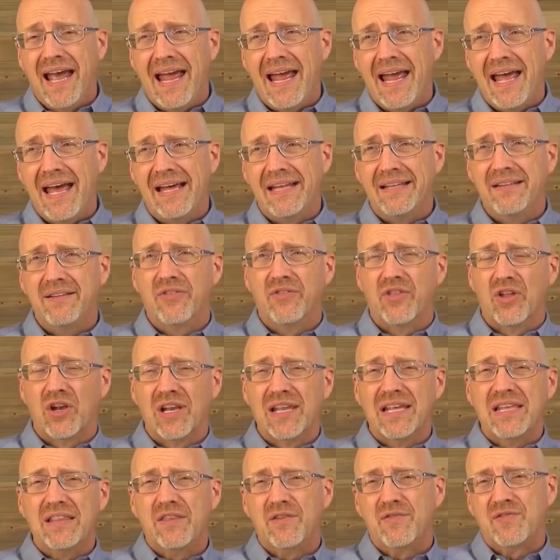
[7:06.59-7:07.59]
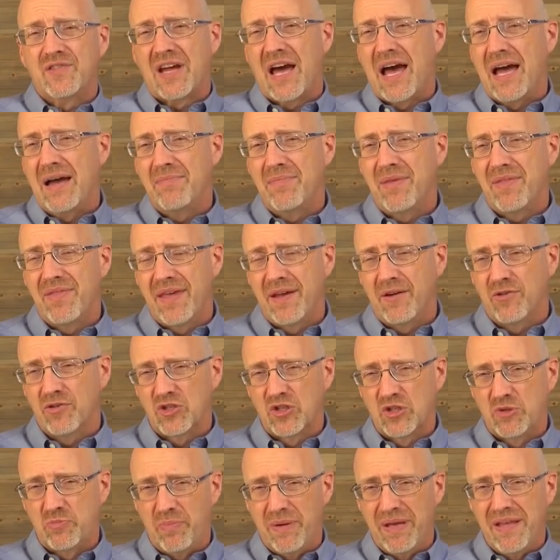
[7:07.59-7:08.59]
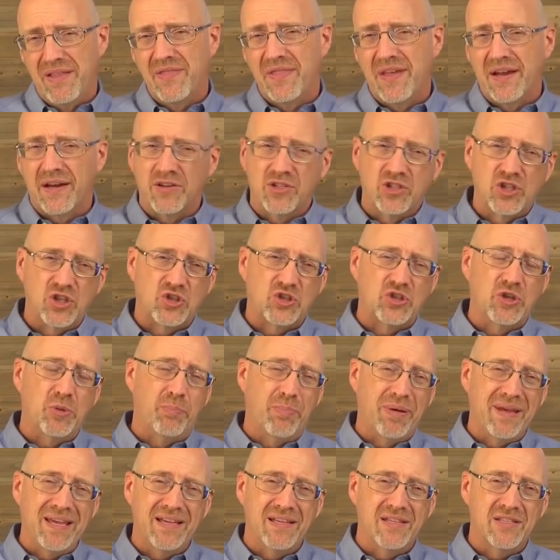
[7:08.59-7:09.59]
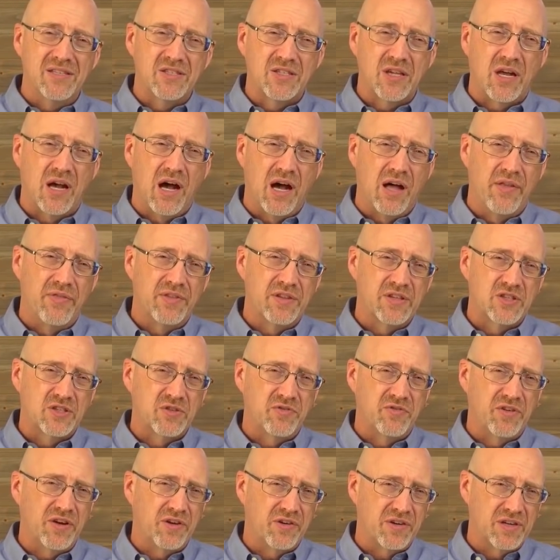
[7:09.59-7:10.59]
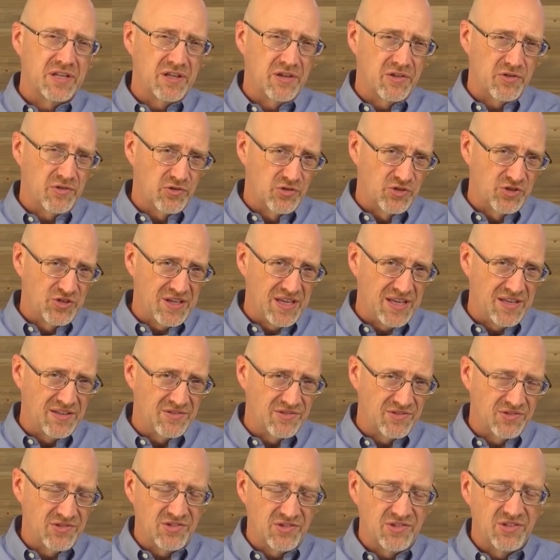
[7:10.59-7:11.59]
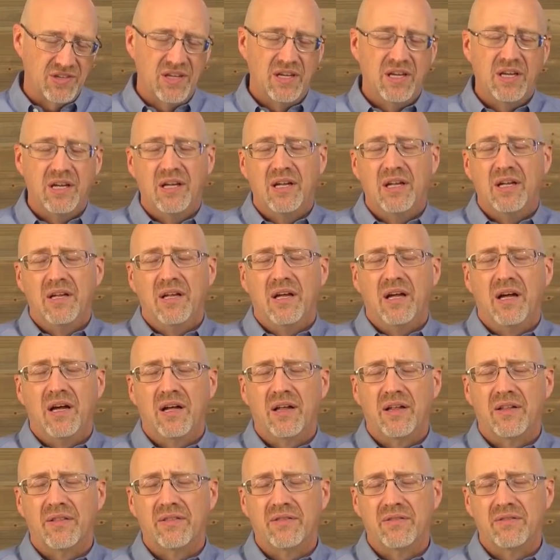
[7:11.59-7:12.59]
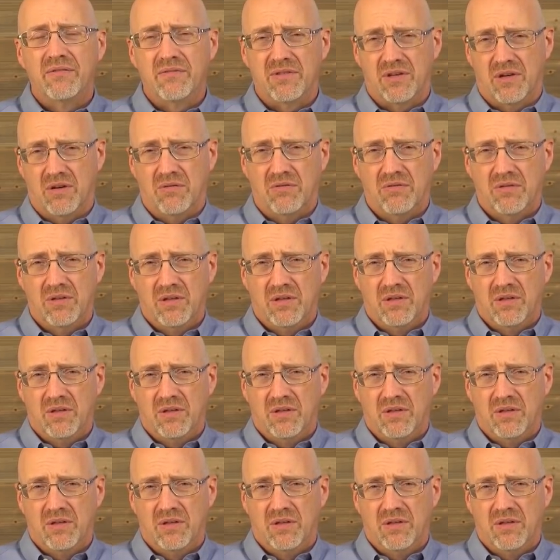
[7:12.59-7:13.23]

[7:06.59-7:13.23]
And the length of time that they'll spend there just depends on the severity of their sins. Uh, you know,